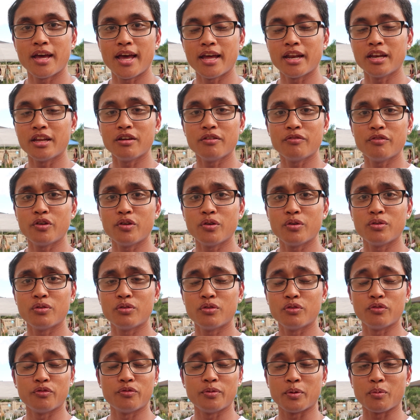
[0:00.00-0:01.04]
any of you
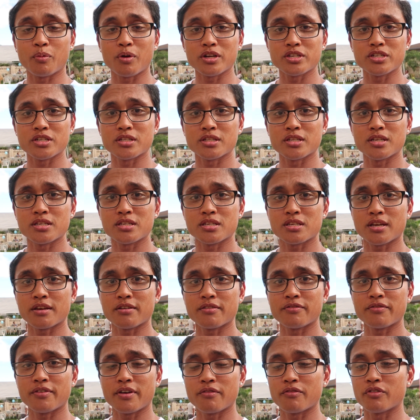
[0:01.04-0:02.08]
who've been watching this
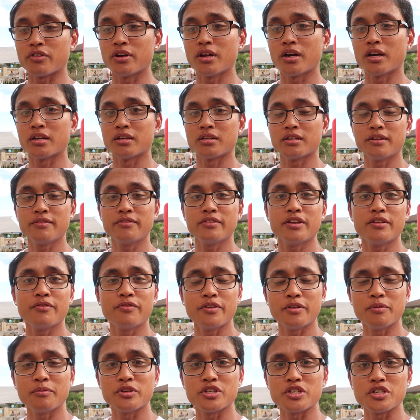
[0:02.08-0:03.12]
have ever done, even if
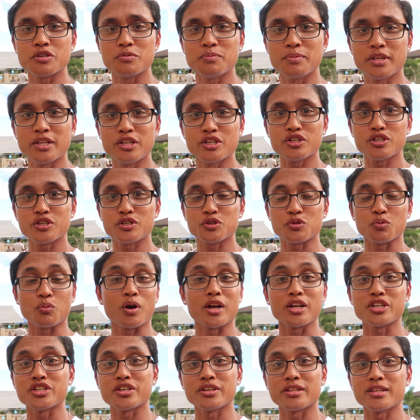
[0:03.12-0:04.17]
it just means just
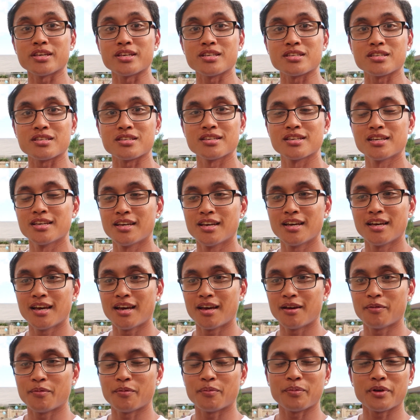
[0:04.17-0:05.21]
watching this.
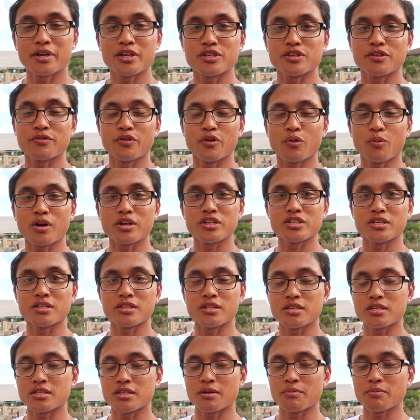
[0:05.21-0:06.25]
Because if you're watching
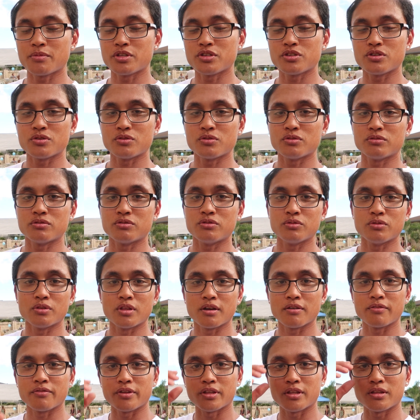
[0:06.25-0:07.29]
this, that means you do
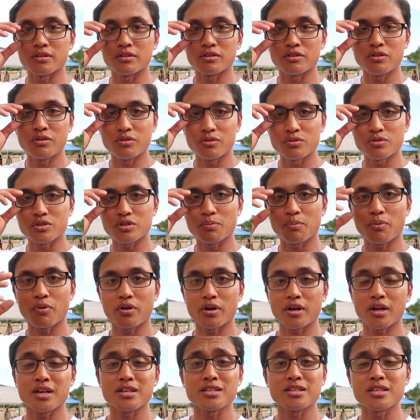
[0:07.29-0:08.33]
love and you
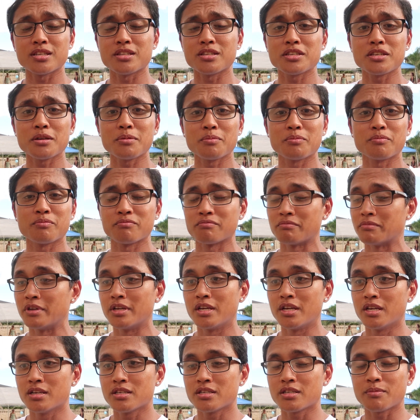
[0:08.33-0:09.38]
support us in some
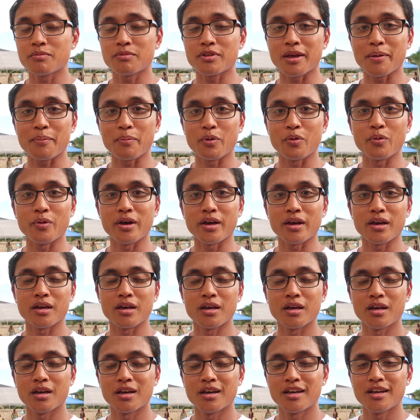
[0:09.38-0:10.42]
some type of way.
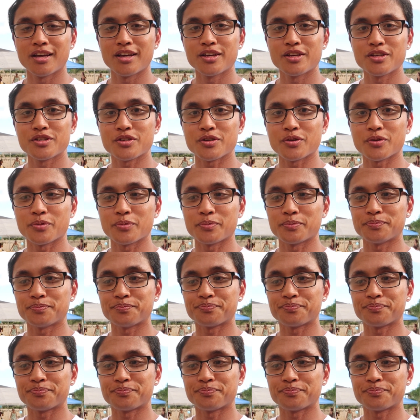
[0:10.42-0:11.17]
So